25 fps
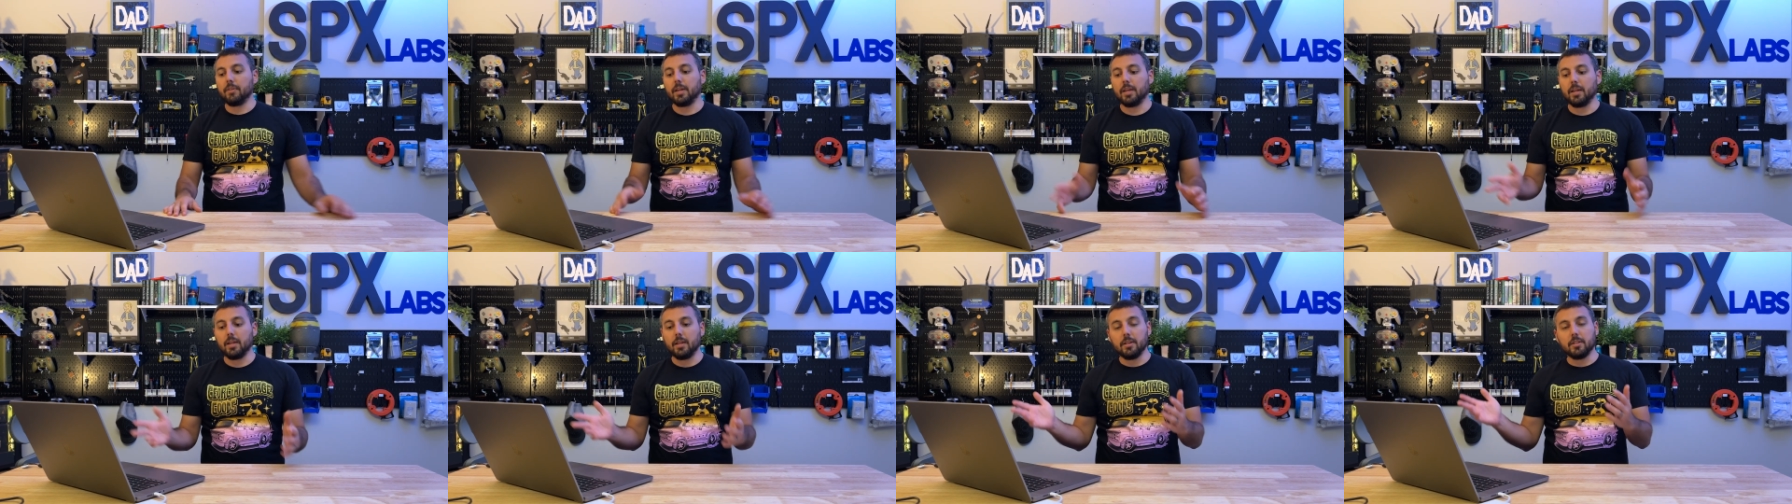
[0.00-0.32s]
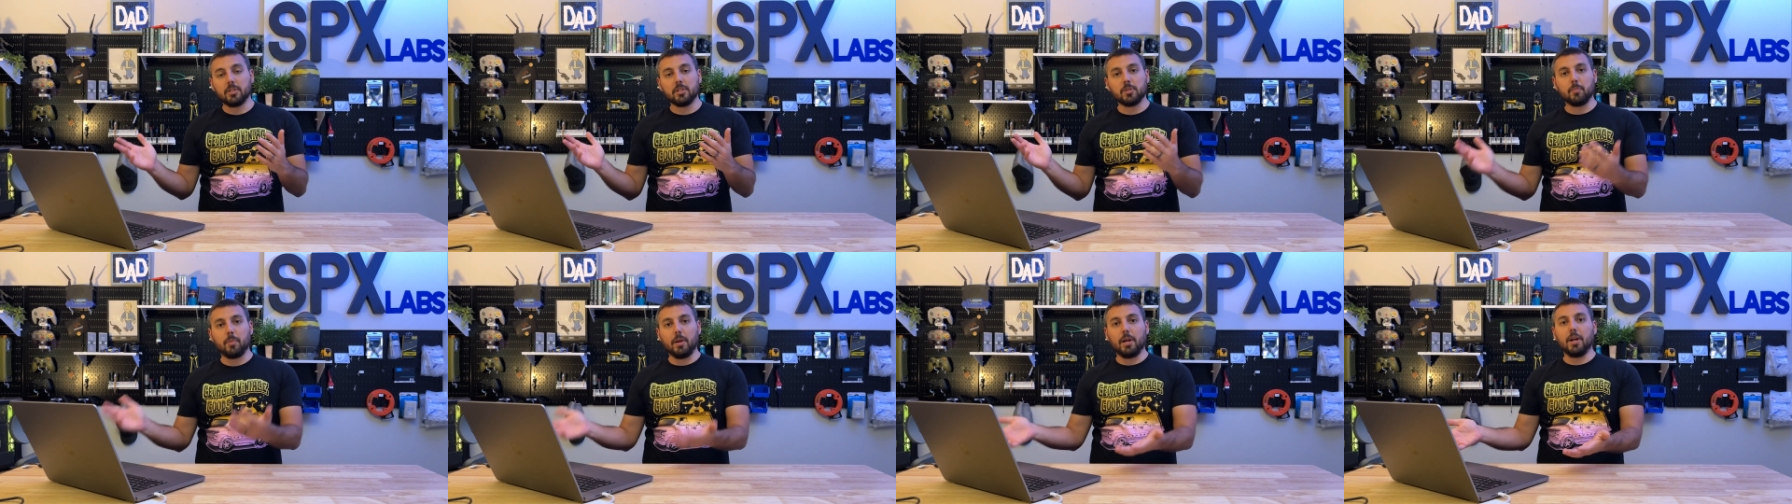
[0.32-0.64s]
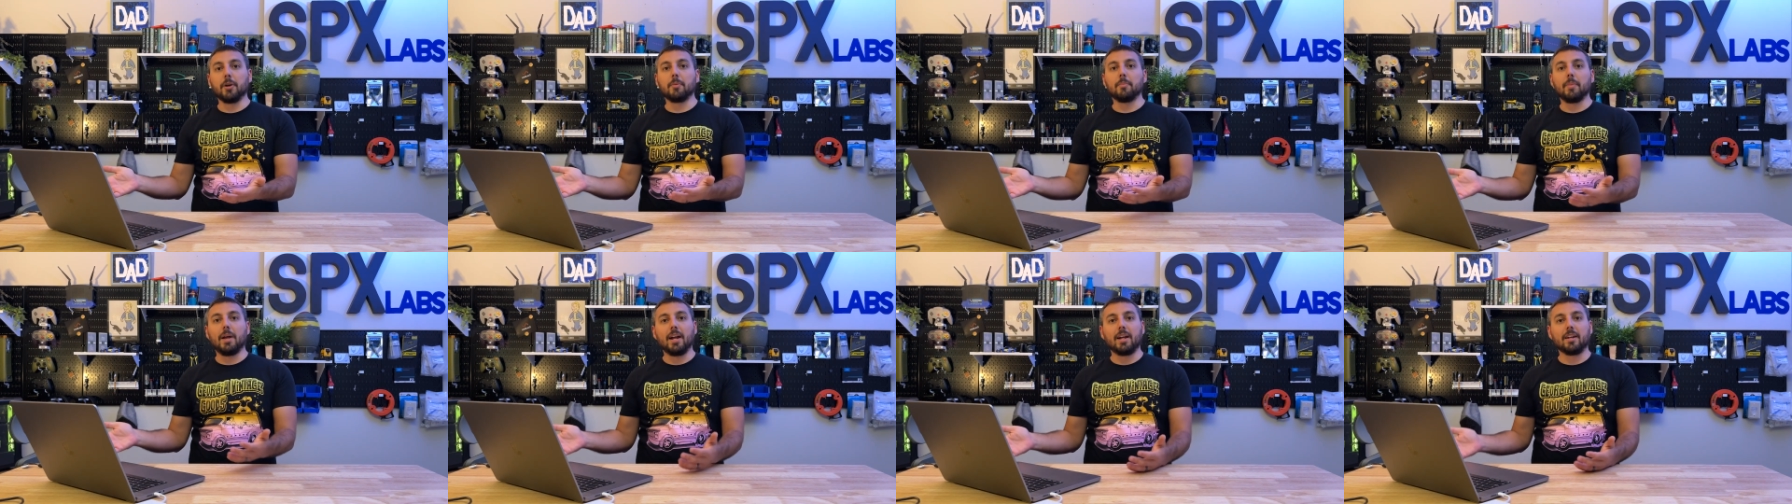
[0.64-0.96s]
a
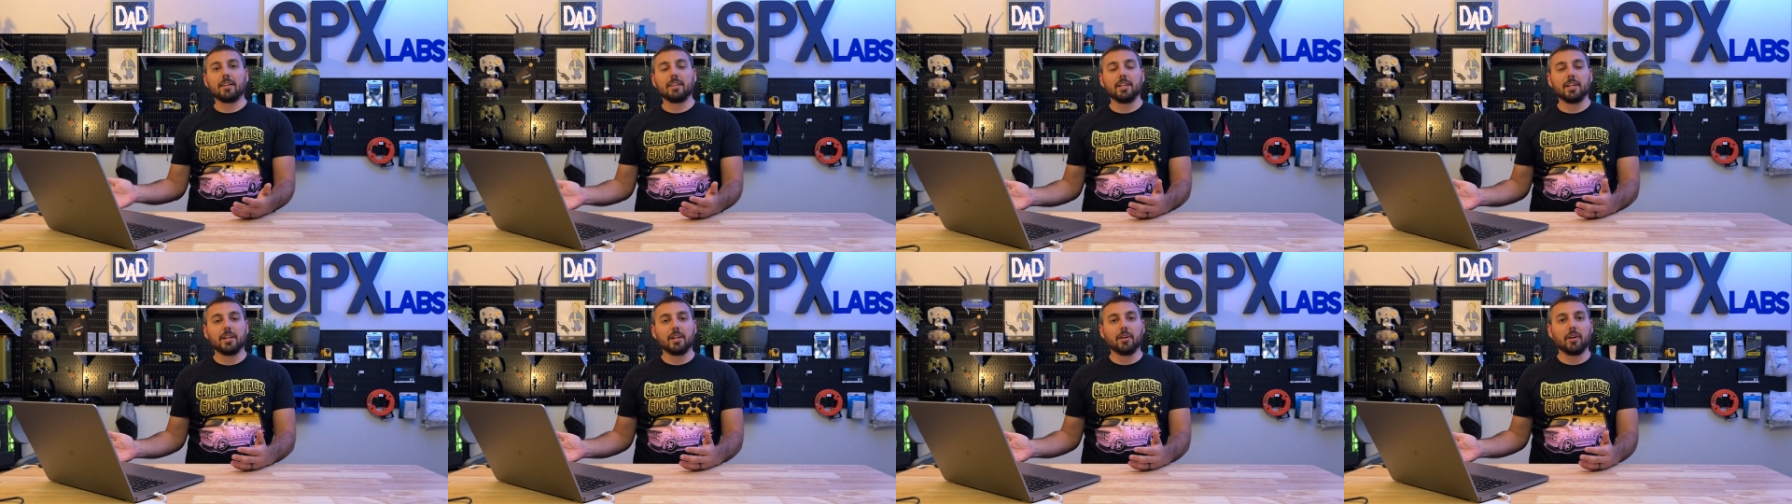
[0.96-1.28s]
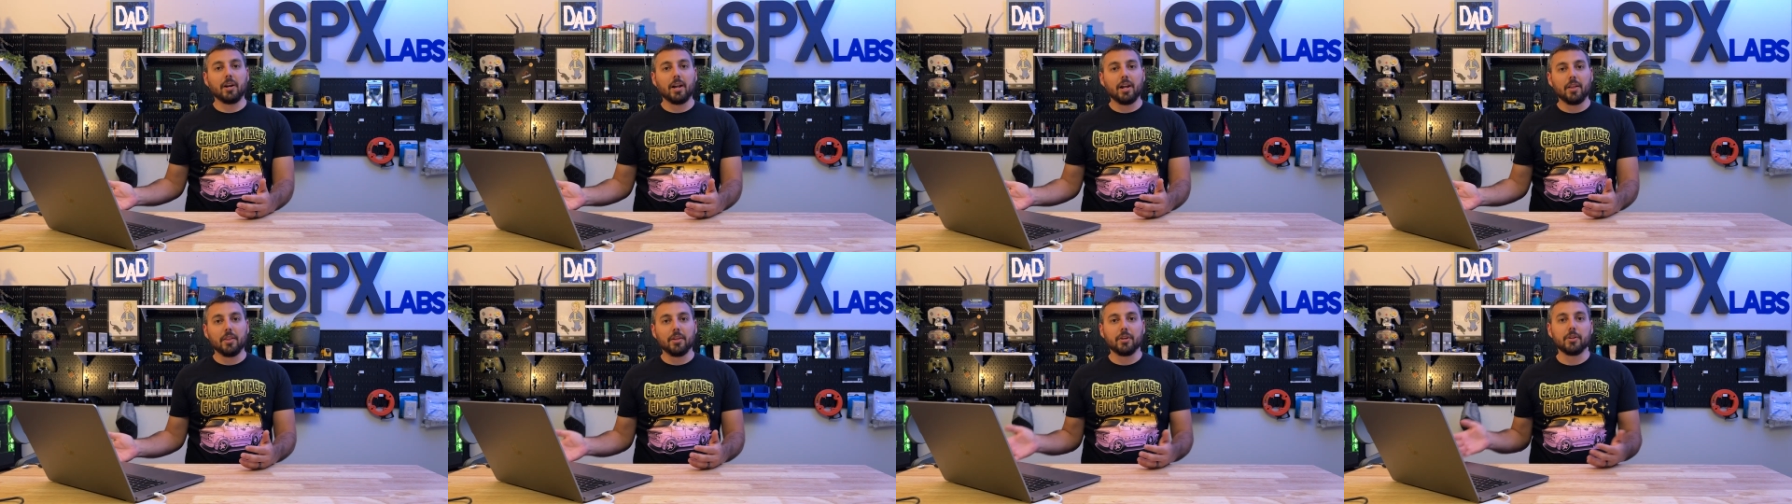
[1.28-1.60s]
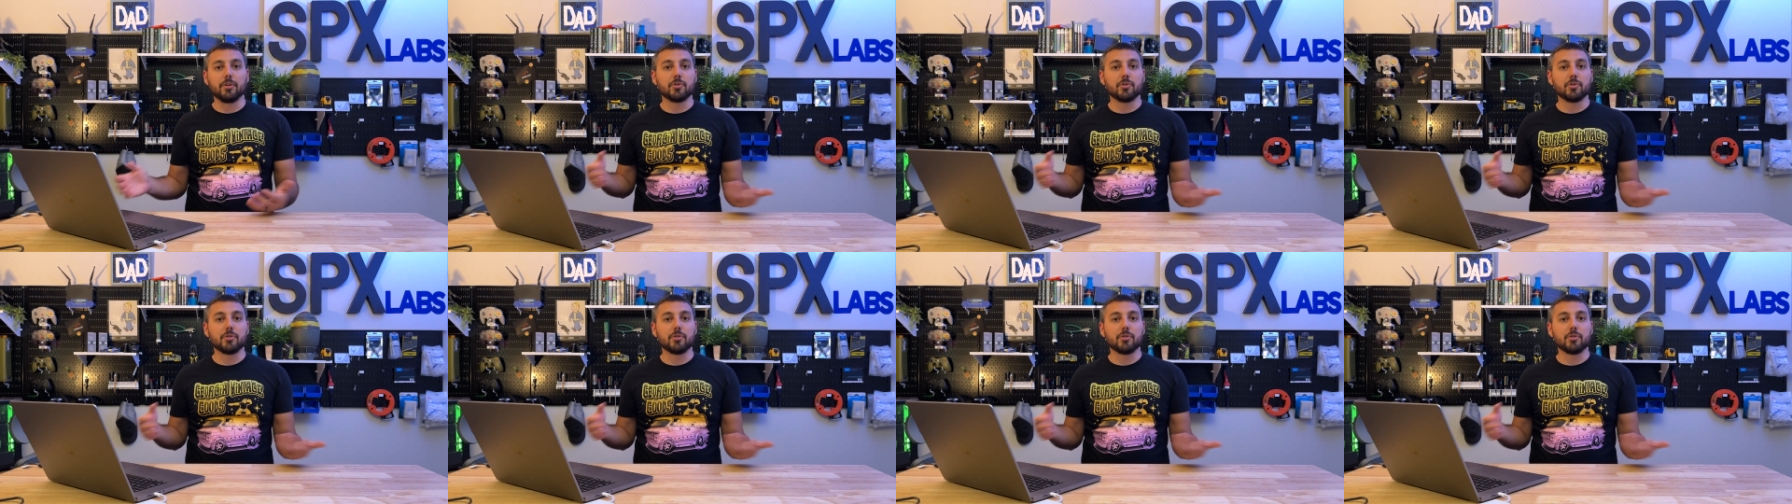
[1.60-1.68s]
spare Mac laying around that